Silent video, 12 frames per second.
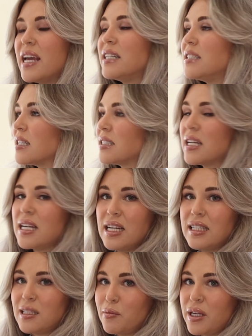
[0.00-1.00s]
it doesn't
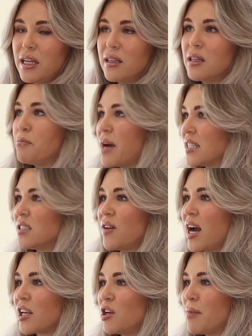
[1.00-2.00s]
need to be the best
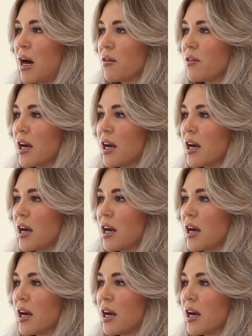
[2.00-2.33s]
vacuum out